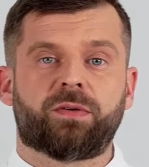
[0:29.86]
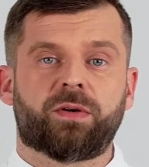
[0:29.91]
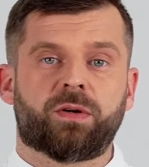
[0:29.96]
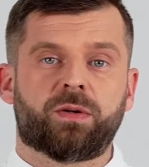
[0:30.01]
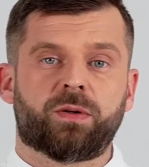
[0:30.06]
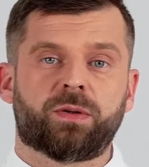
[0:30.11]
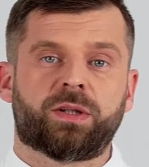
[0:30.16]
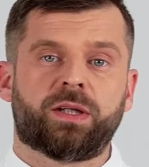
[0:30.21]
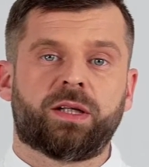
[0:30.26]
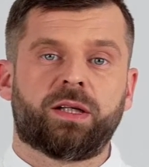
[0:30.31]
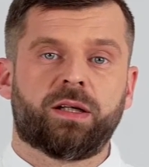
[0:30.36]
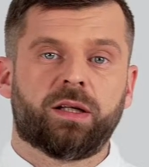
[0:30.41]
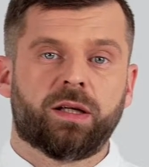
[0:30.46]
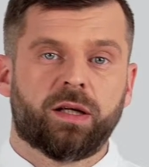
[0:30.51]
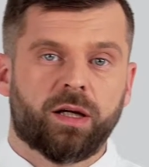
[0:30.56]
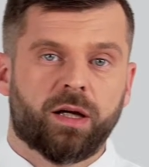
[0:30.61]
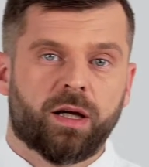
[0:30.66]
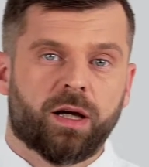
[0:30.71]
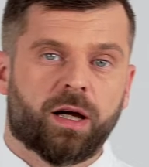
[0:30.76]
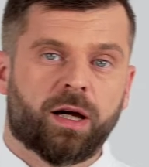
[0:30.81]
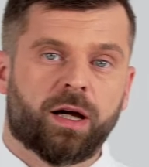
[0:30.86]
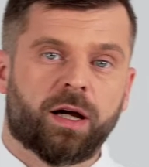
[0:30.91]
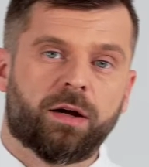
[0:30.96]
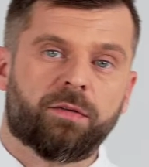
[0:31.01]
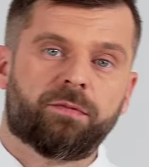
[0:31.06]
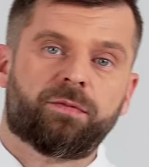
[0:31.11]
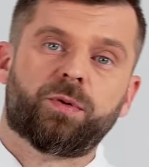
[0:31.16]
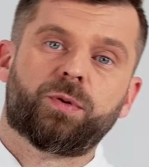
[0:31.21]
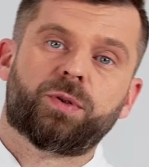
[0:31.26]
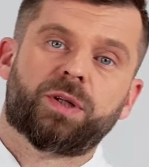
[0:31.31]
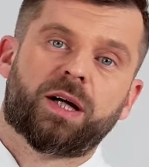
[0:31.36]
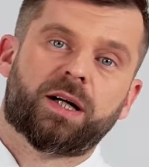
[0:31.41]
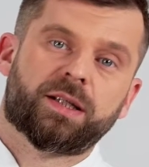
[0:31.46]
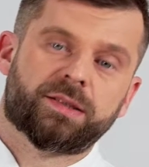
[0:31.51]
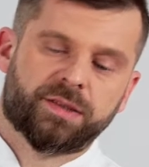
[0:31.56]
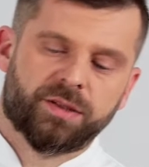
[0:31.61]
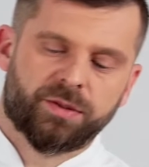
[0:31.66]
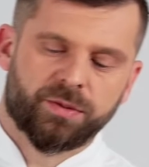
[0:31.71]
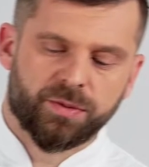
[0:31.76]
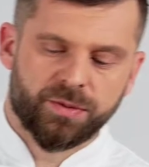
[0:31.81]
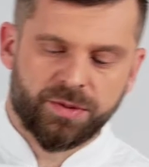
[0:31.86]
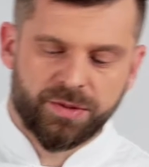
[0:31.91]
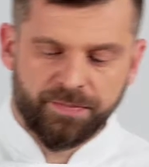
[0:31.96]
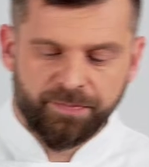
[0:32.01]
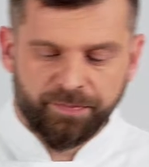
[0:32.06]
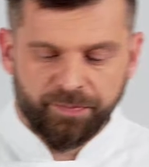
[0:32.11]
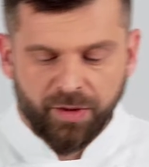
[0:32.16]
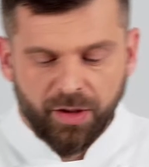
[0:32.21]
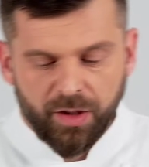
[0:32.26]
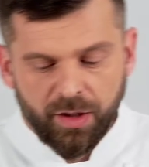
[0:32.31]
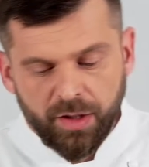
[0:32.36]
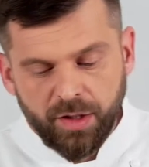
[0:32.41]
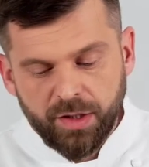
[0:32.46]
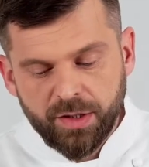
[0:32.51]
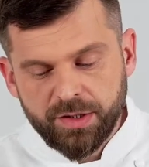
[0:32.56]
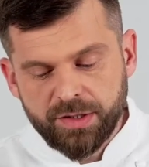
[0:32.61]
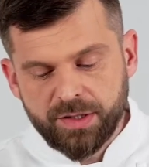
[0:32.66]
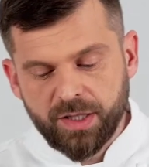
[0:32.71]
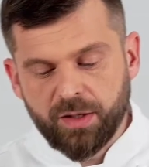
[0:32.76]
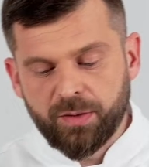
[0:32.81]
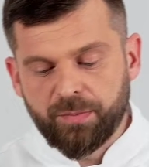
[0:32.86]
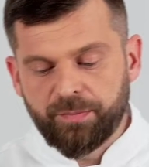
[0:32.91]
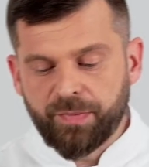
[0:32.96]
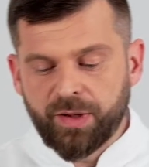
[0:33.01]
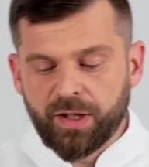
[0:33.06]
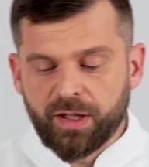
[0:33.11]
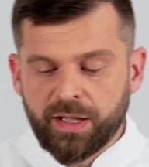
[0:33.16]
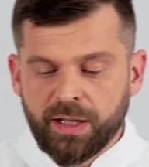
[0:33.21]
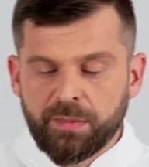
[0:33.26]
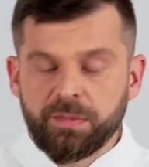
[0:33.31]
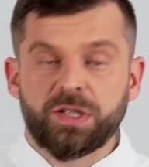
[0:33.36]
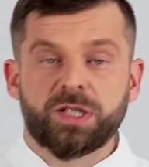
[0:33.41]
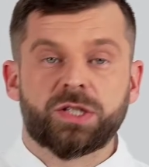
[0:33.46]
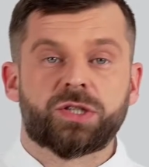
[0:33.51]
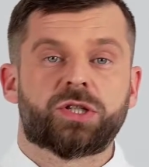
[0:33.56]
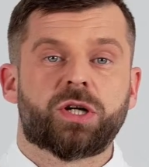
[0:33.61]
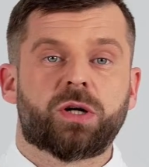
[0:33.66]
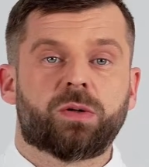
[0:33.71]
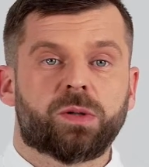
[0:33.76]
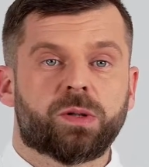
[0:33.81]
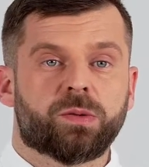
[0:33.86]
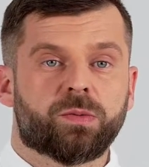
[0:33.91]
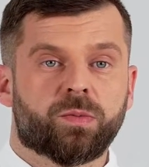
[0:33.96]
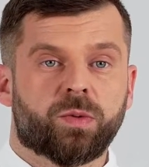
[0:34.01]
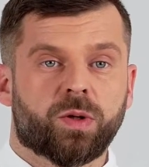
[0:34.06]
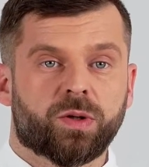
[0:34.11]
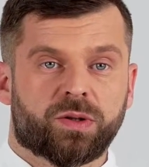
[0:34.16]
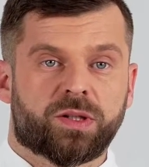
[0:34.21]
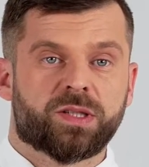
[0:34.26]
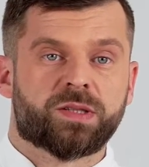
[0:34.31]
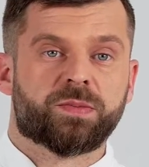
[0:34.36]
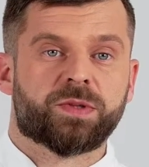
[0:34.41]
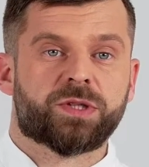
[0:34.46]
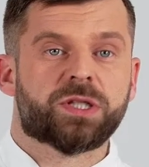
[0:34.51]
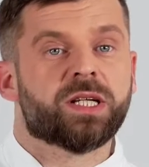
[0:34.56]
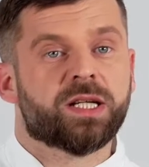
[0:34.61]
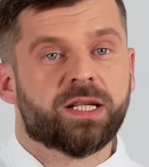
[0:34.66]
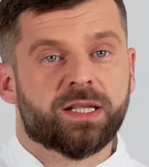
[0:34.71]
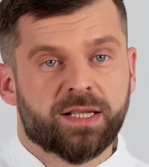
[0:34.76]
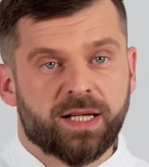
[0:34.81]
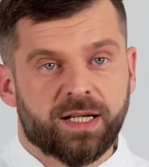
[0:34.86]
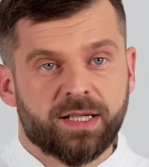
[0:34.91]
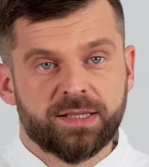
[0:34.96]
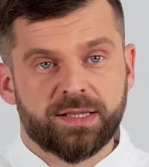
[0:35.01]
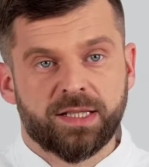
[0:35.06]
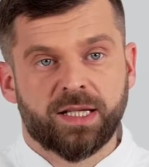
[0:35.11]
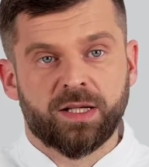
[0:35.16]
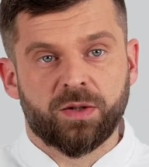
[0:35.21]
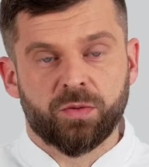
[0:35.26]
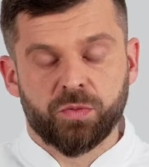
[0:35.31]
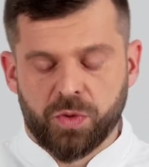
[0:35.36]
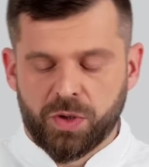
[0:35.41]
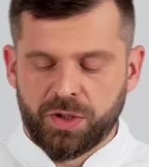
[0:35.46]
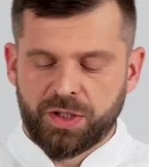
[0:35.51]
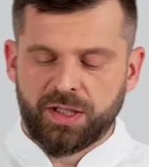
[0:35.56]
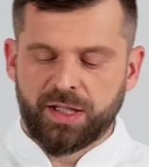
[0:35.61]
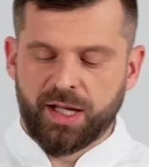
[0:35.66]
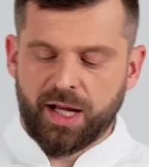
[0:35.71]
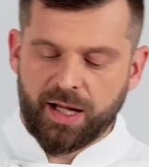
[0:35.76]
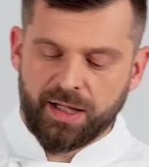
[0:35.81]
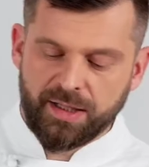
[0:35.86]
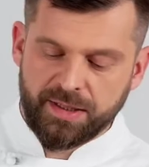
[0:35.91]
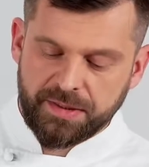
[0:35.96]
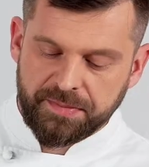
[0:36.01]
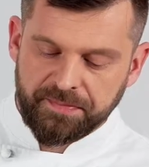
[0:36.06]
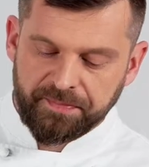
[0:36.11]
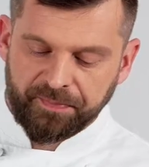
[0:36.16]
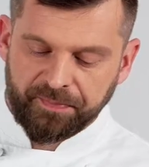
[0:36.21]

all the uh, food articles. So let me just show you what this machine does and what it has.